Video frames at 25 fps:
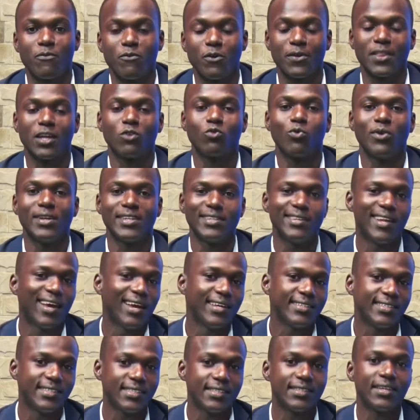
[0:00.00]
for the
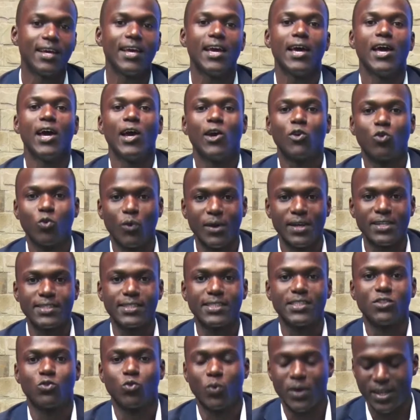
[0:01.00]

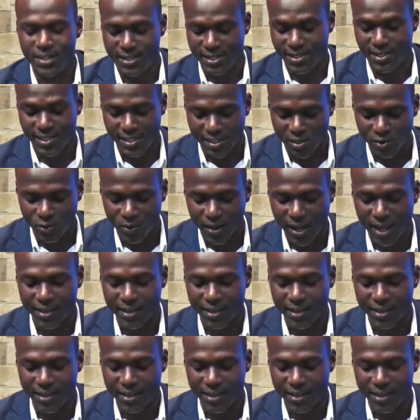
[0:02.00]
2019-2020 season.